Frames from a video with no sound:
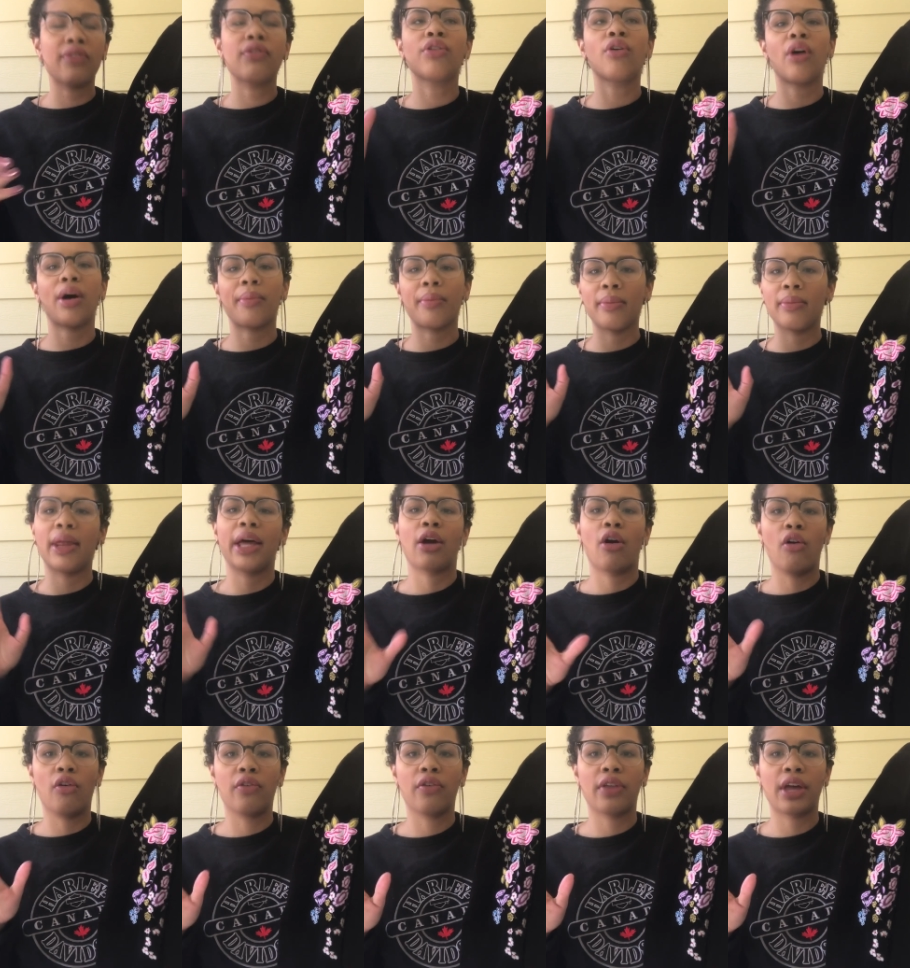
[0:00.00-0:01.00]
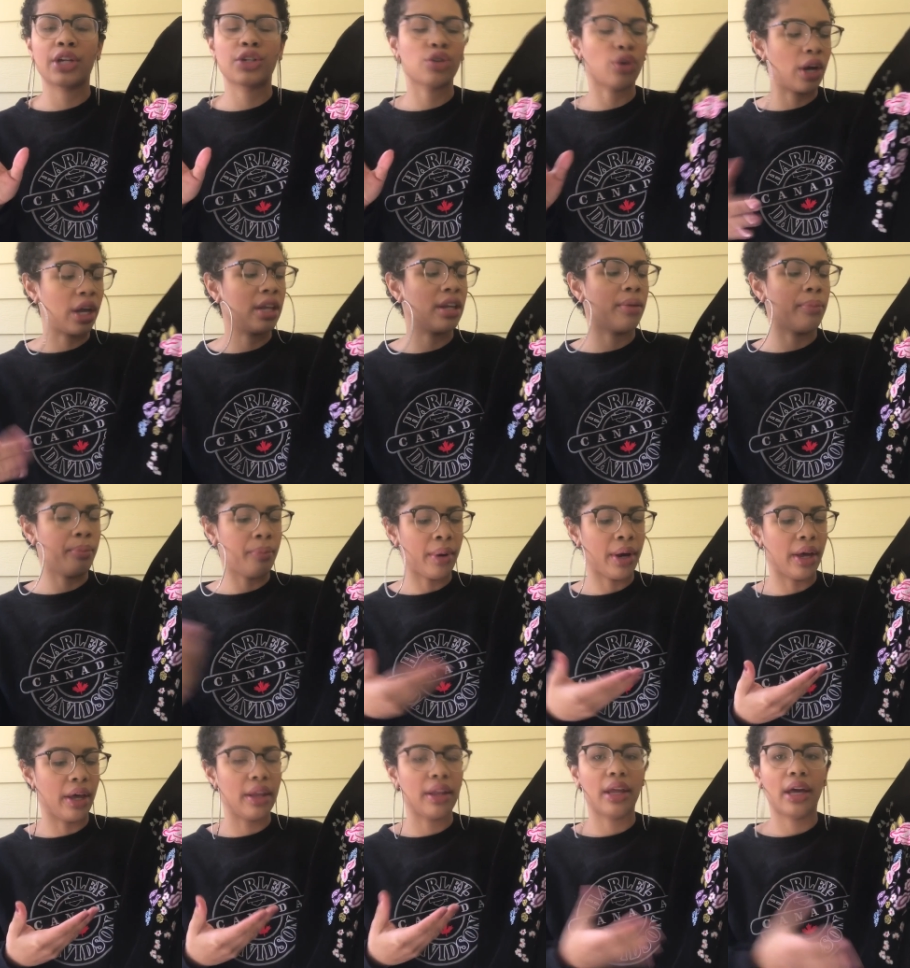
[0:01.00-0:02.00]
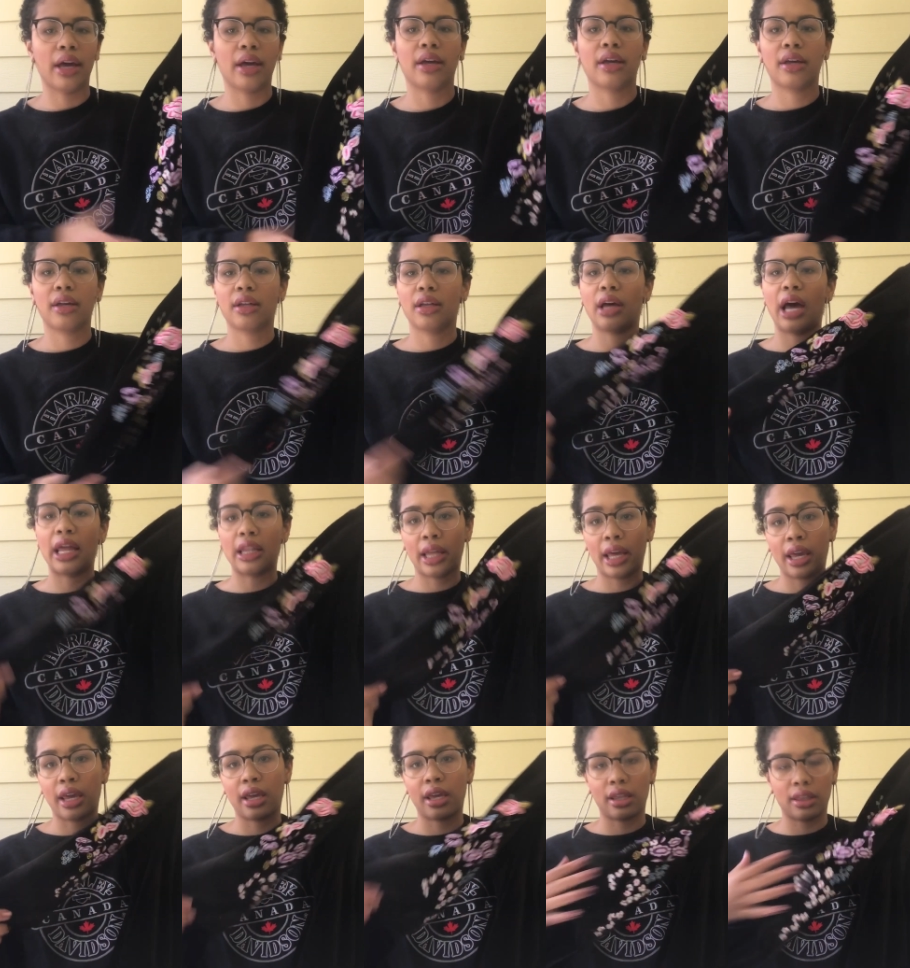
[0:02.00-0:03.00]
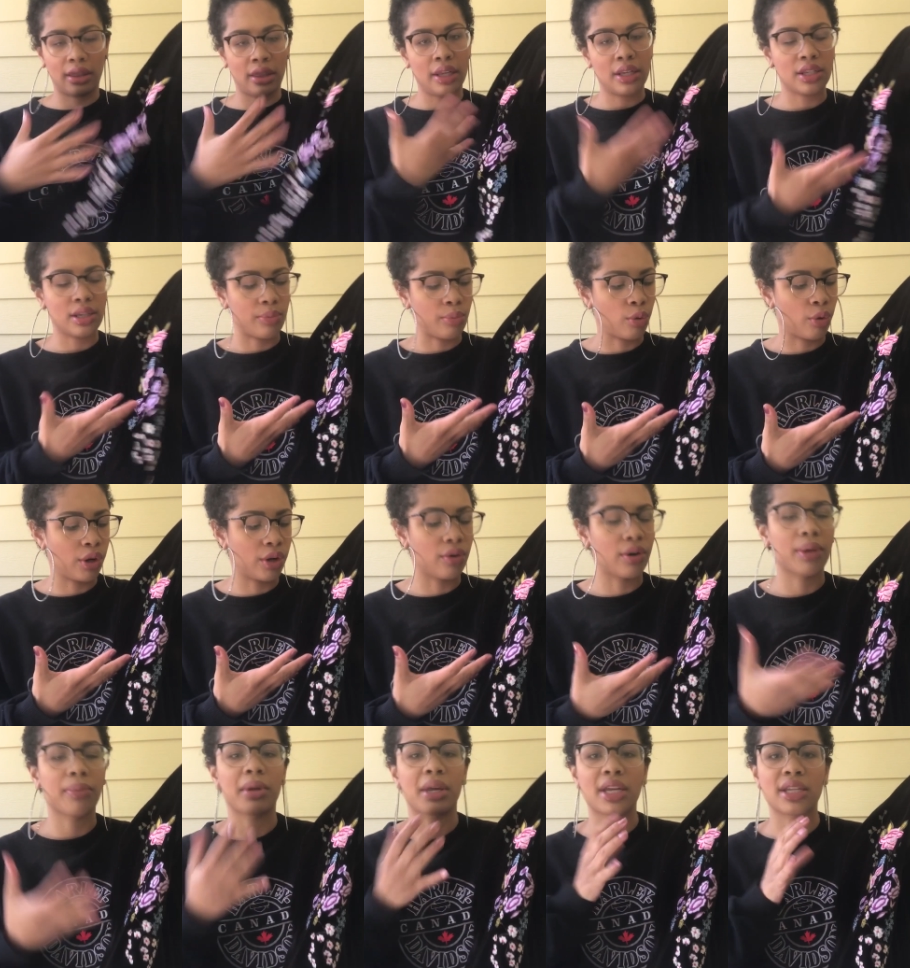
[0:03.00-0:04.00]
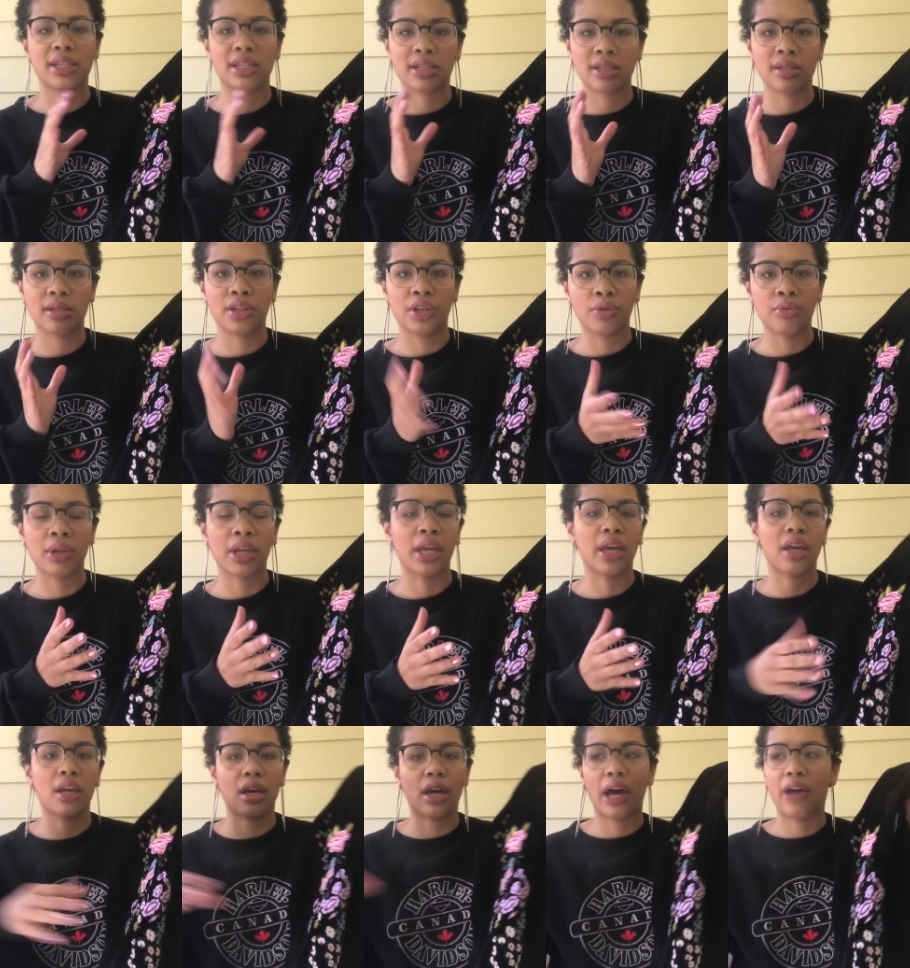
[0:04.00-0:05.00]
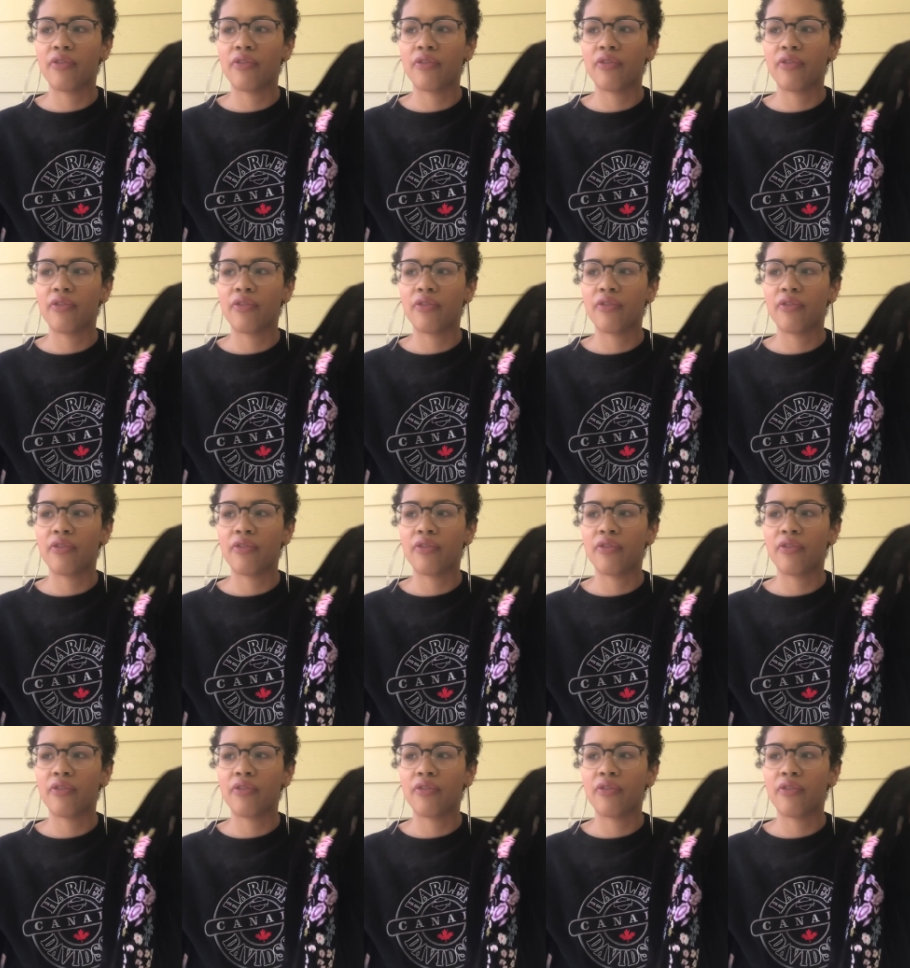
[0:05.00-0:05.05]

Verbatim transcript: Even though I'm like over that trend, but I like this embroidery because it's unique.